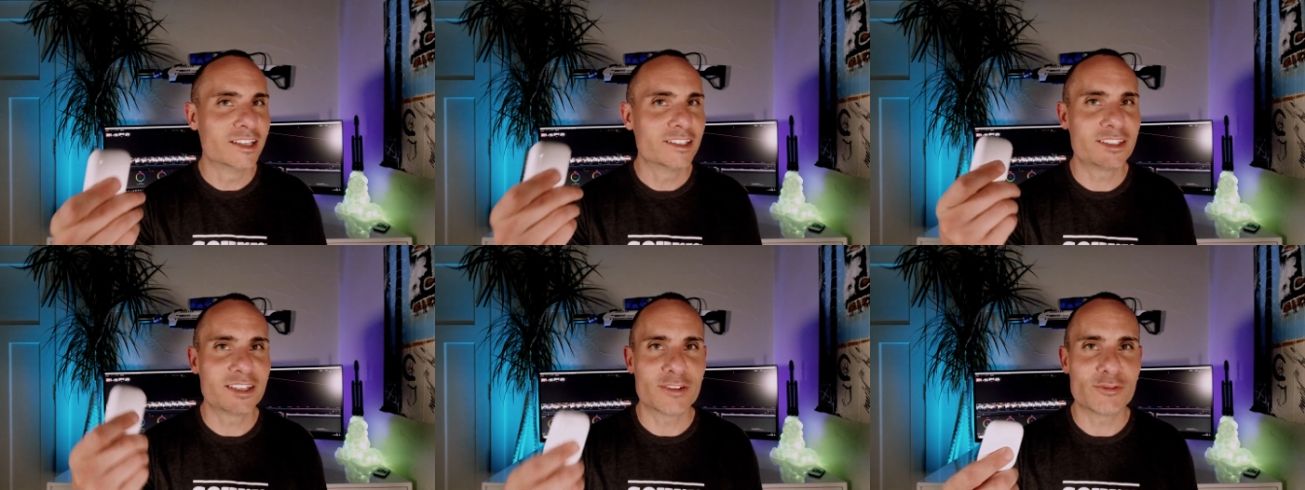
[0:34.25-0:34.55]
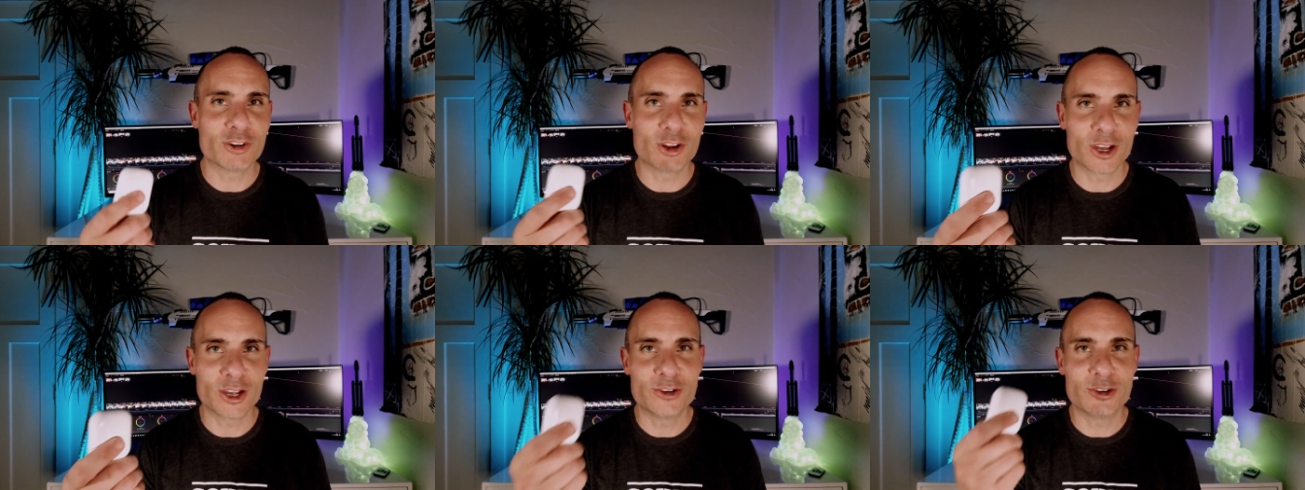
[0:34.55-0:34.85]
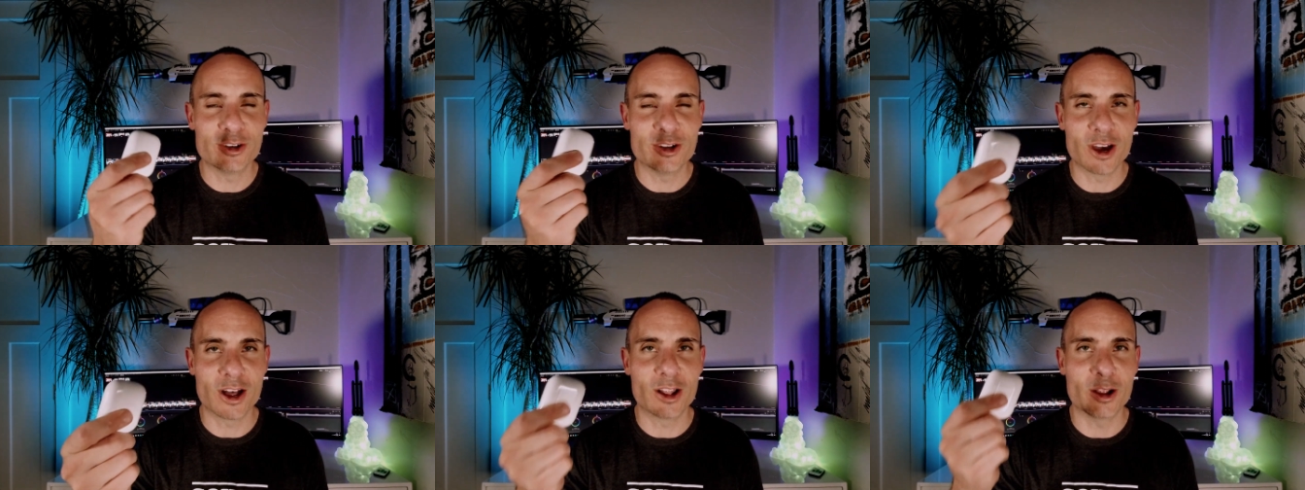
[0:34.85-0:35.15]
several
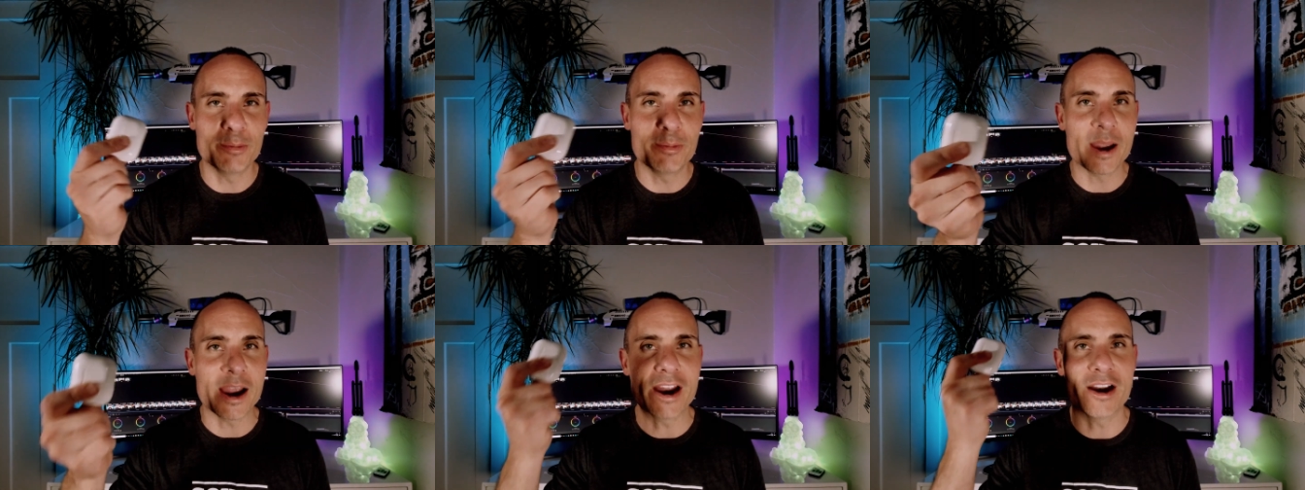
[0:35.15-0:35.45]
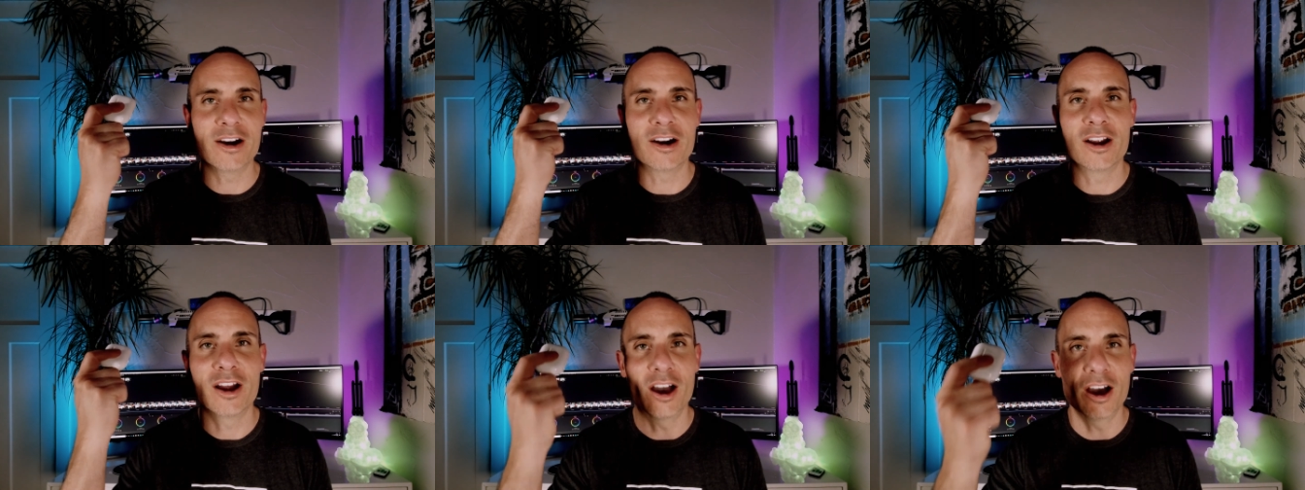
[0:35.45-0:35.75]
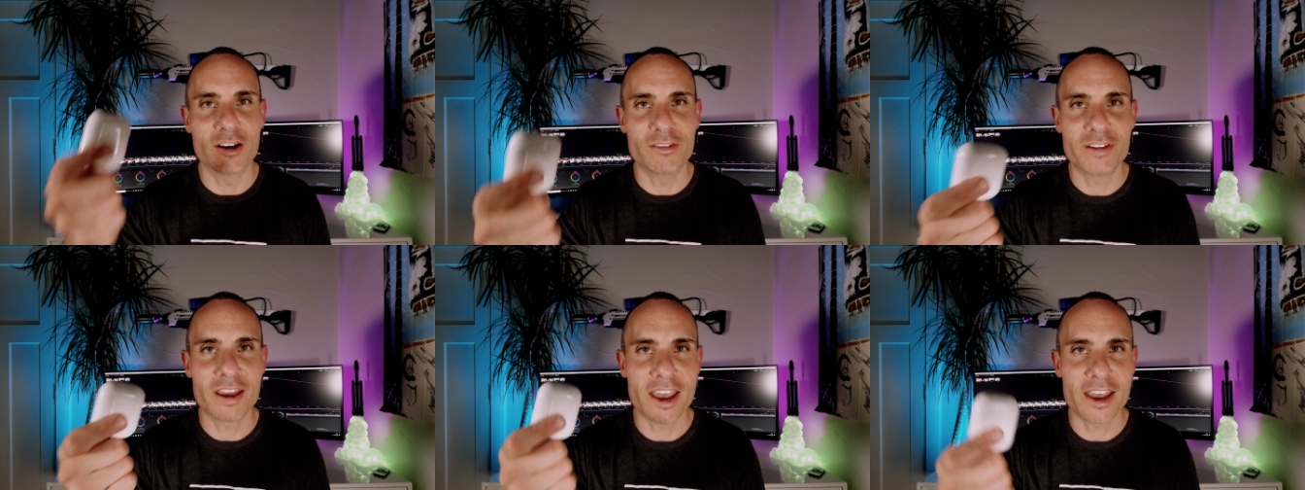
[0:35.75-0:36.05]
hundred dollar pair
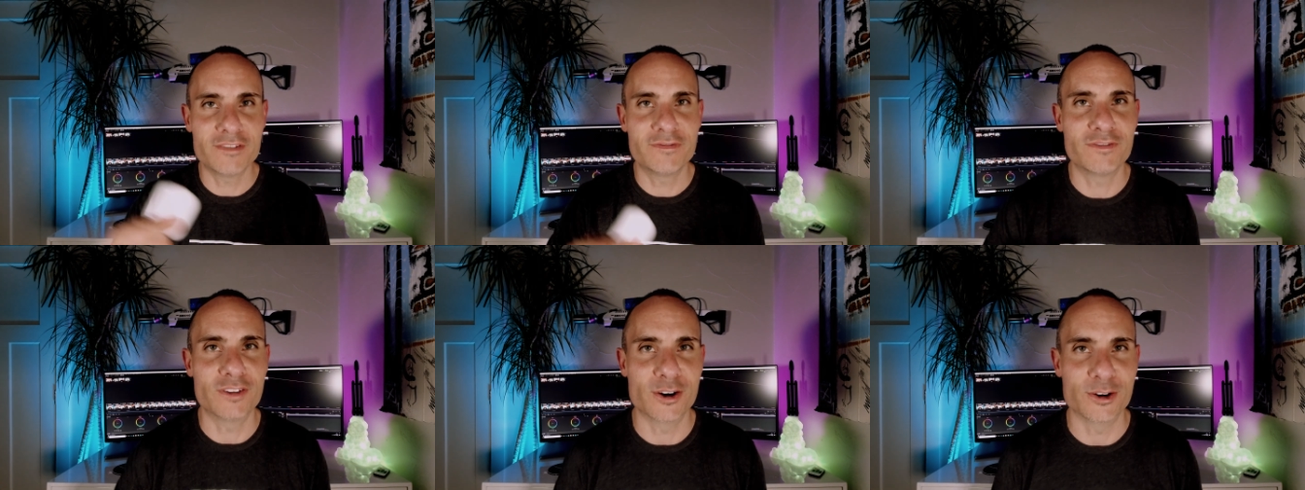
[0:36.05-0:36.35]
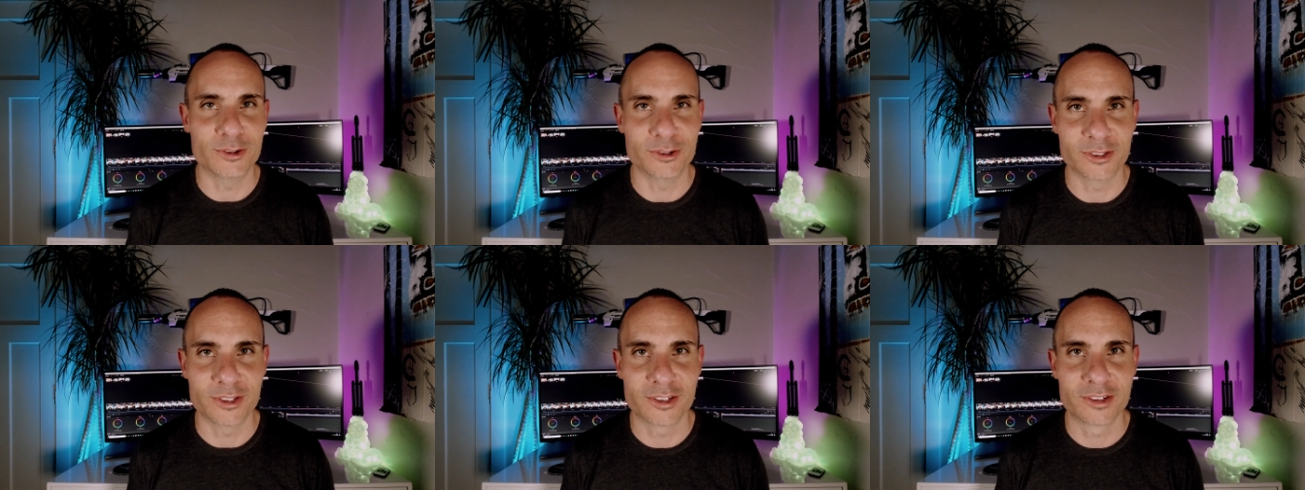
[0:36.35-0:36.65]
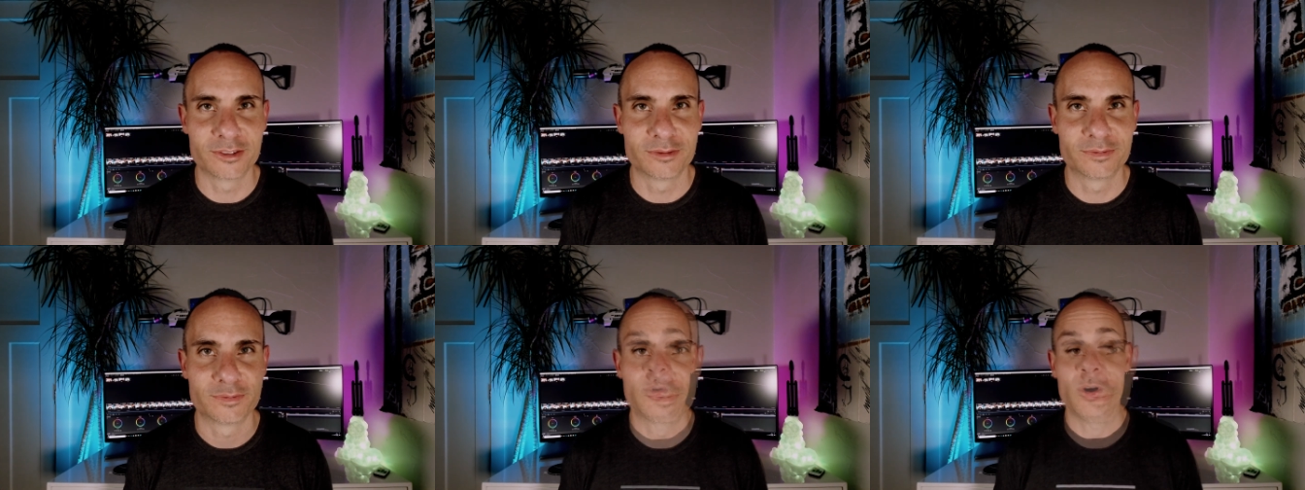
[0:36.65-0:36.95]
of
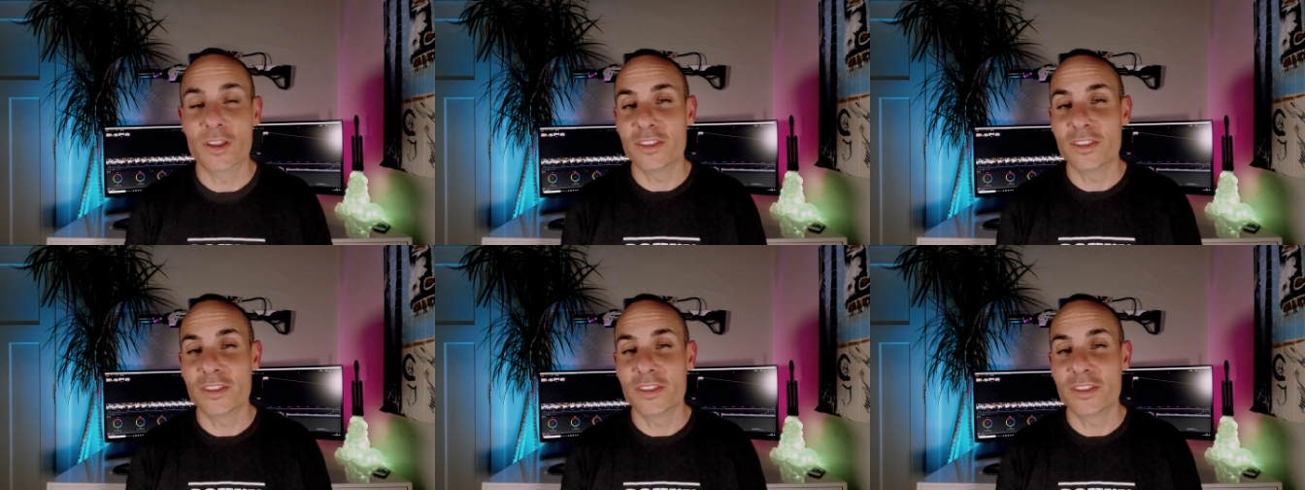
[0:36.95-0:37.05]
headphones.